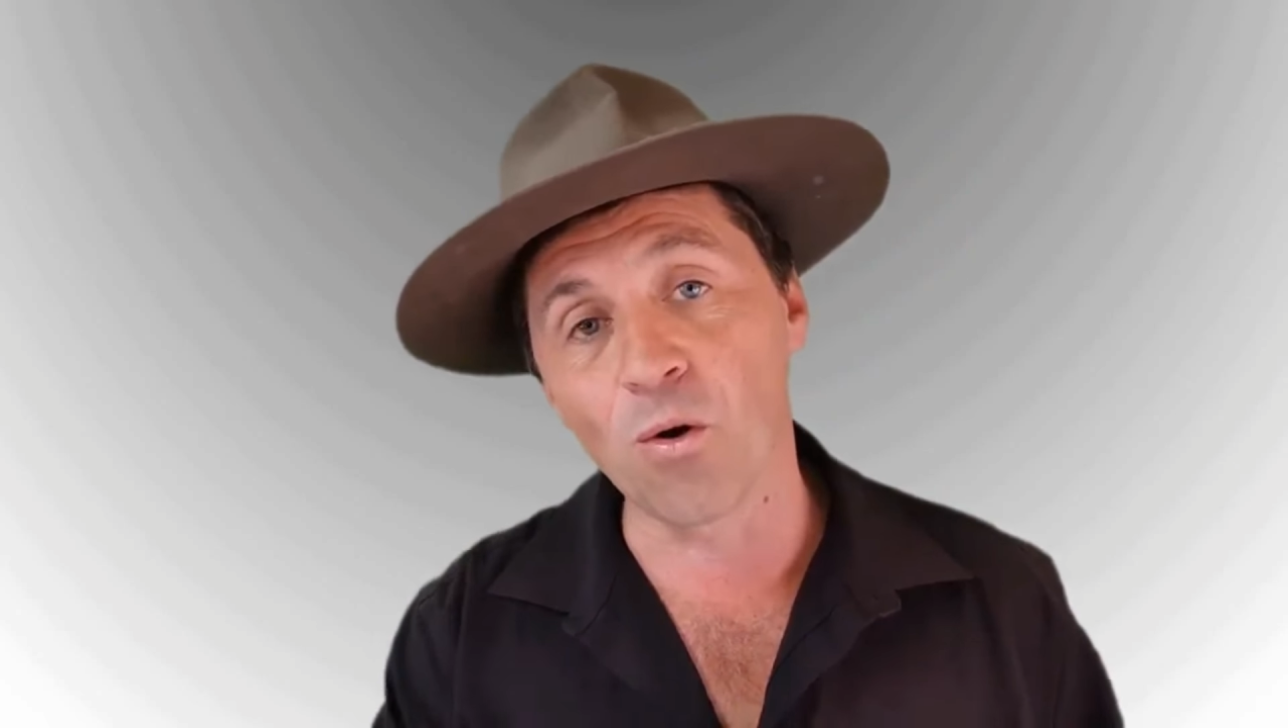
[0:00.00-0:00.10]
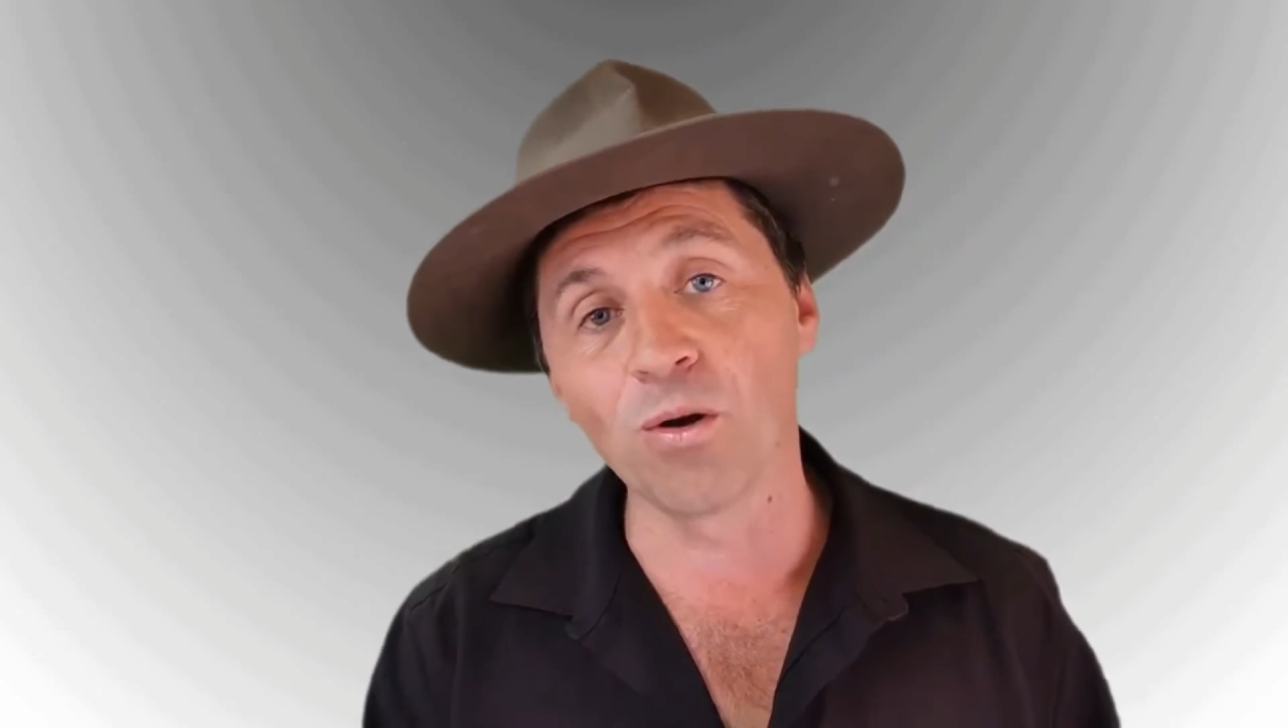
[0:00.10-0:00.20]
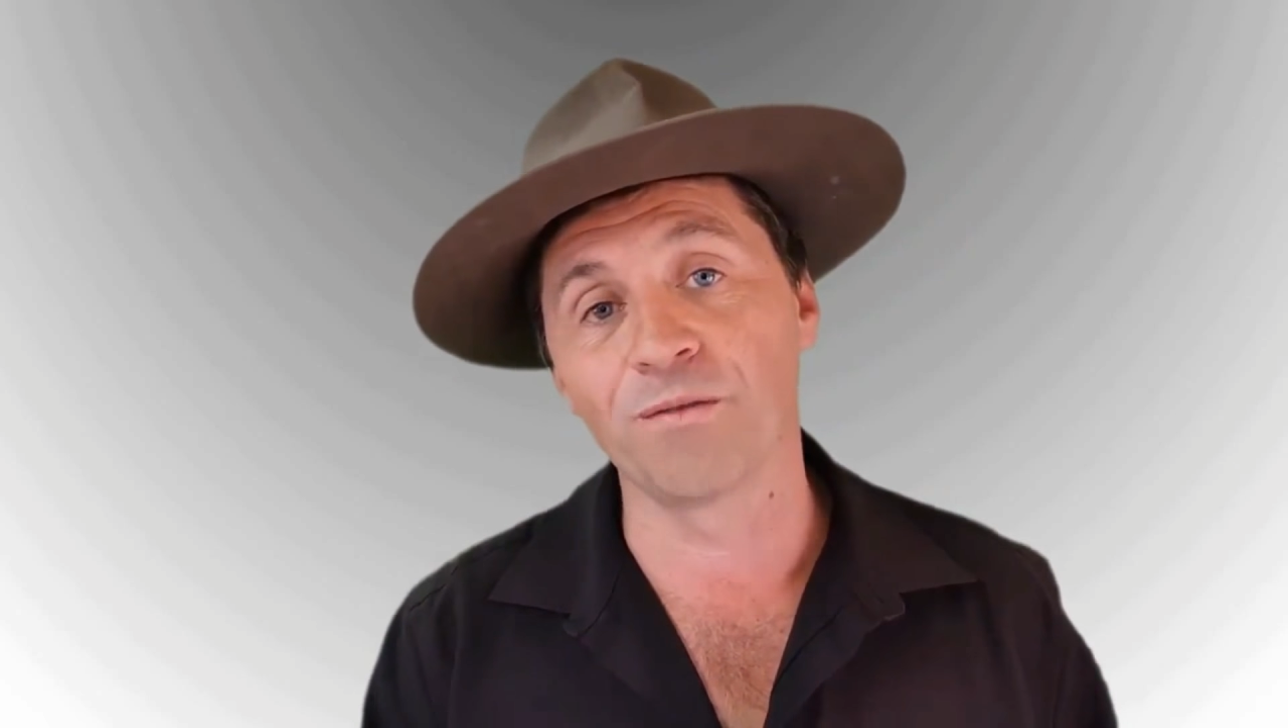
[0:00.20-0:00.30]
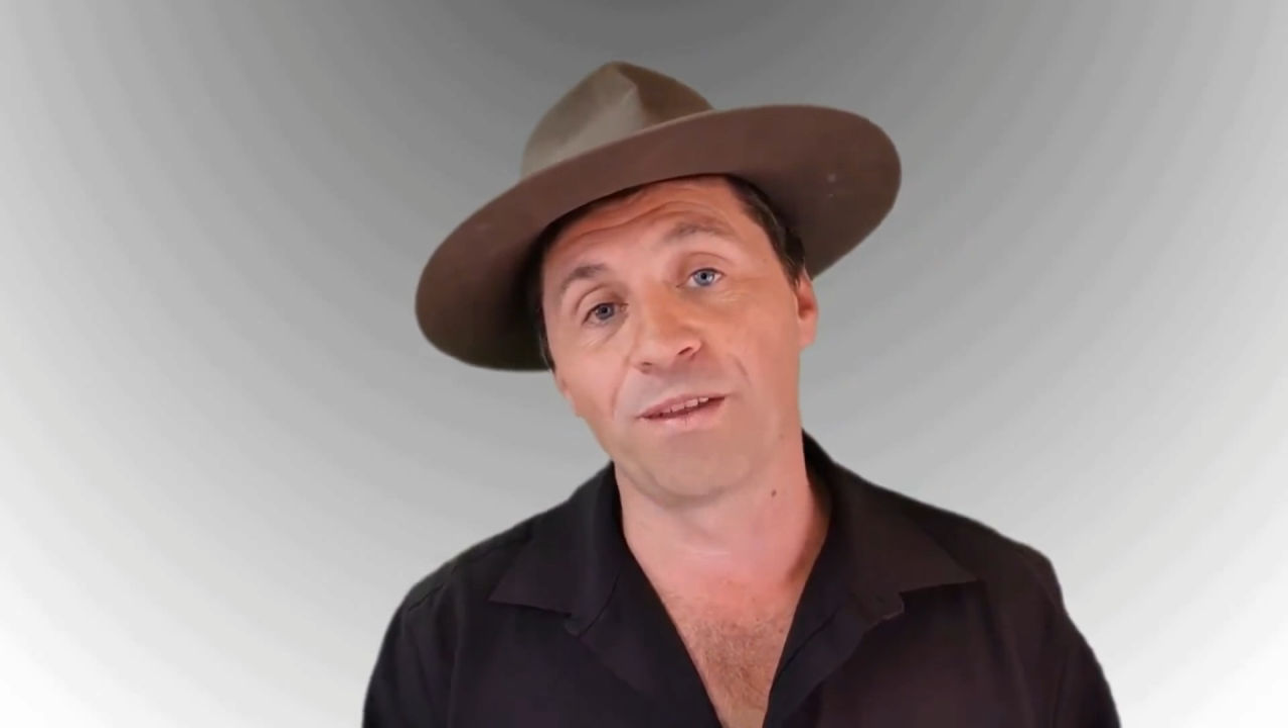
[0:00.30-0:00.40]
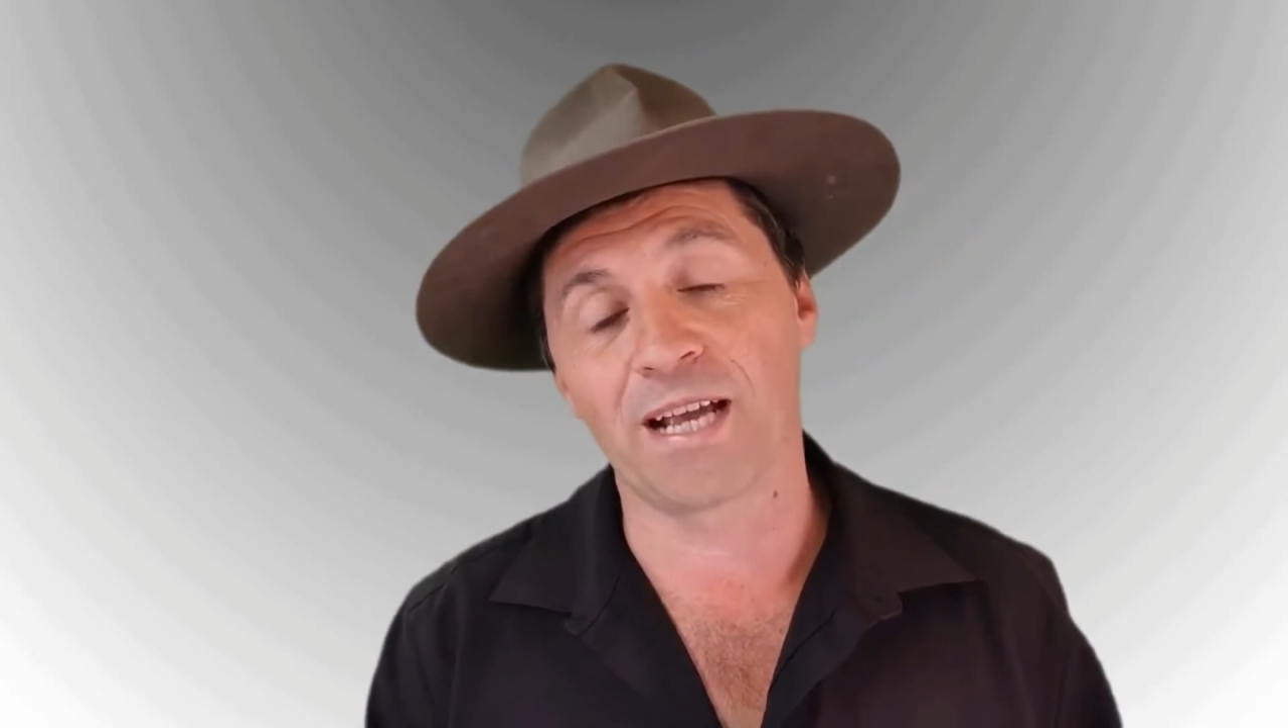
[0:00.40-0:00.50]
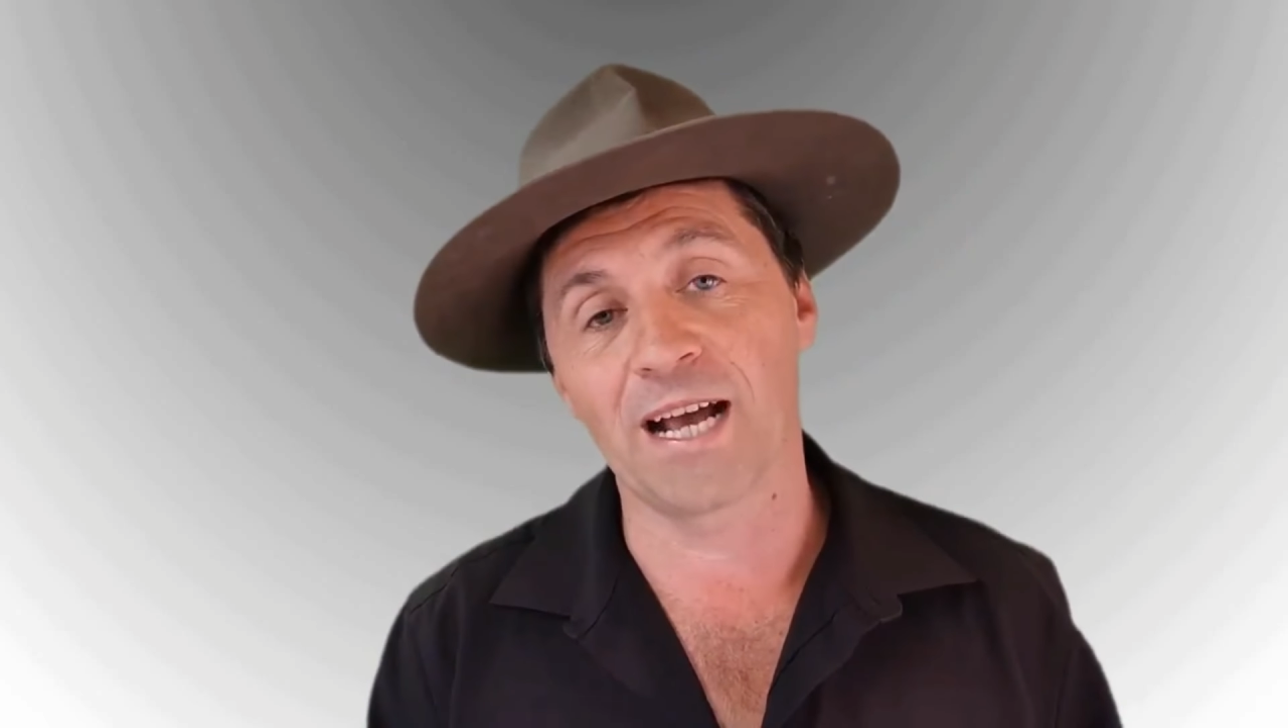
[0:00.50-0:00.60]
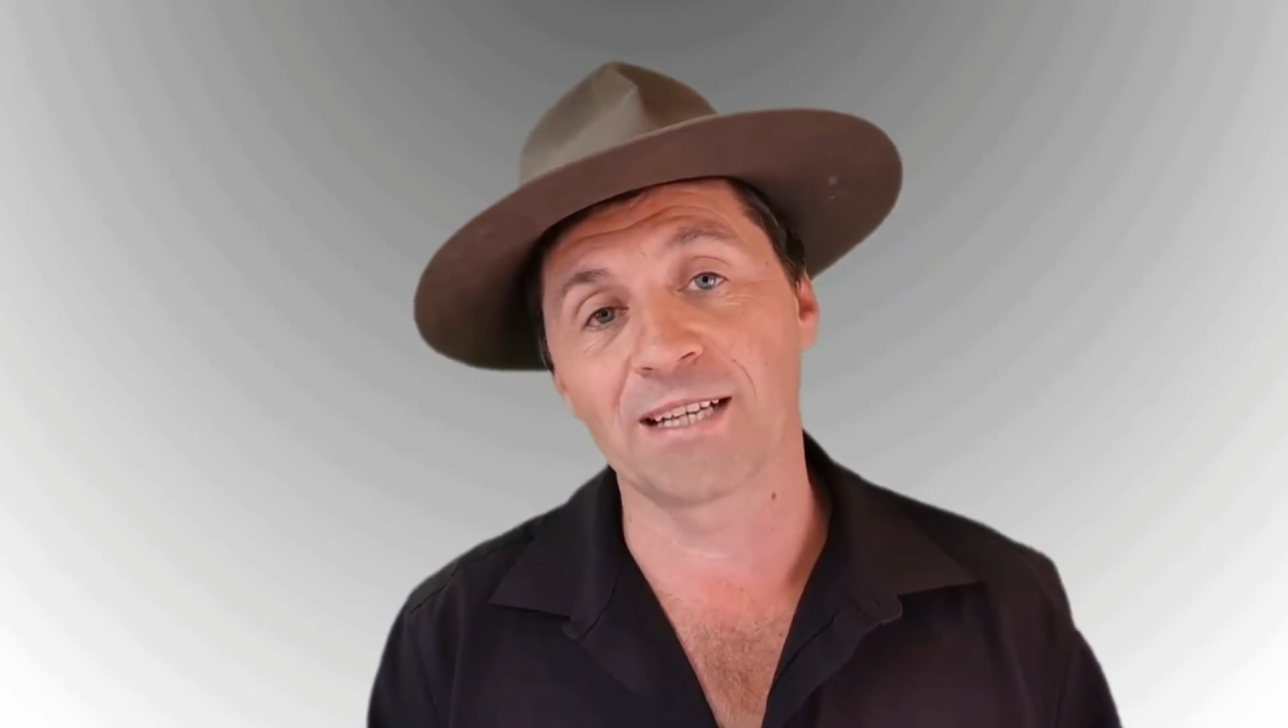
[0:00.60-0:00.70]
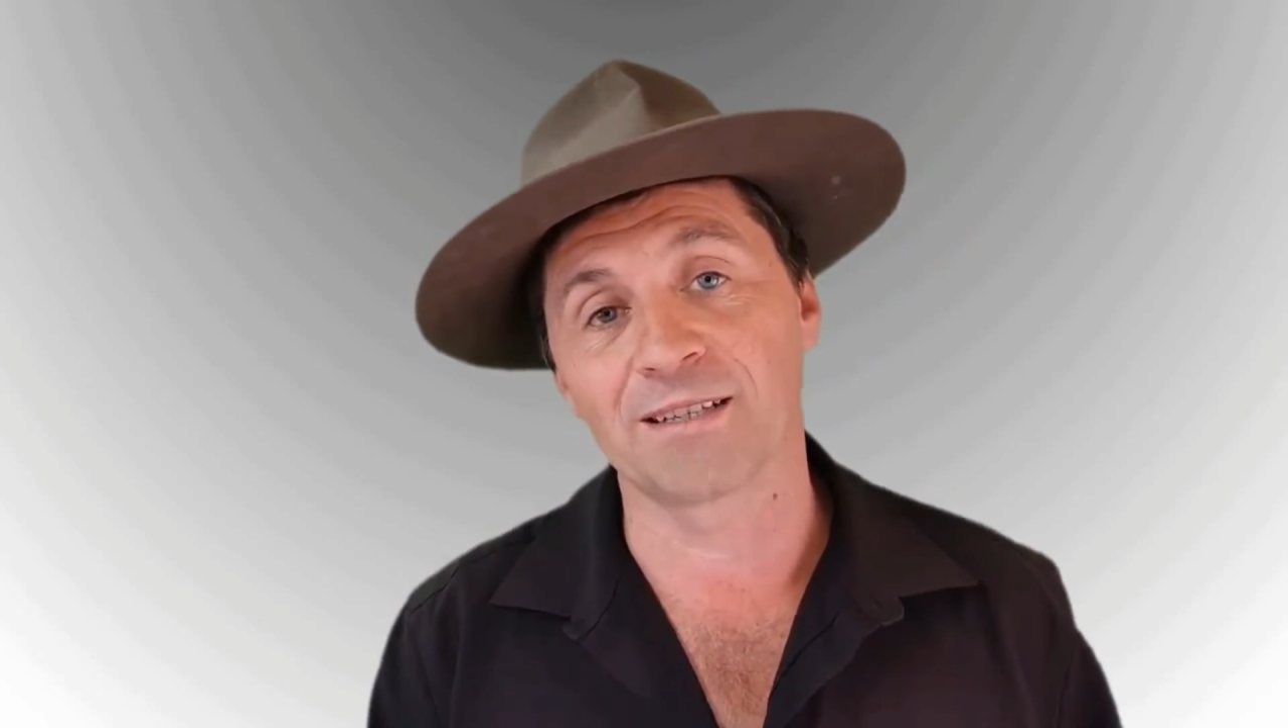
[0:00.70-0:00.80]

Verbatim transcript: all of the cars